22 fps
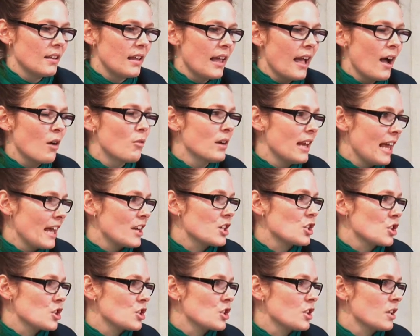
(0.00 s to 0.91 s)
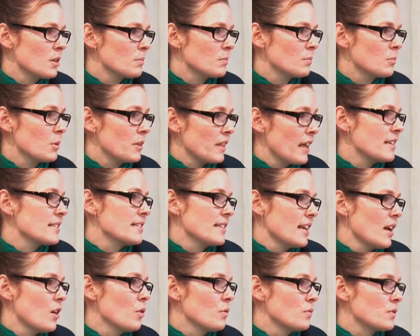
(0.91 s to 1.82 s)
our relationship with
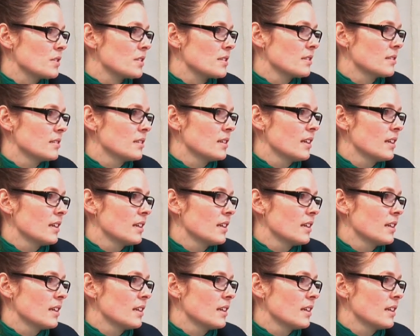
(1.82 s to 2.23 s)
ourselves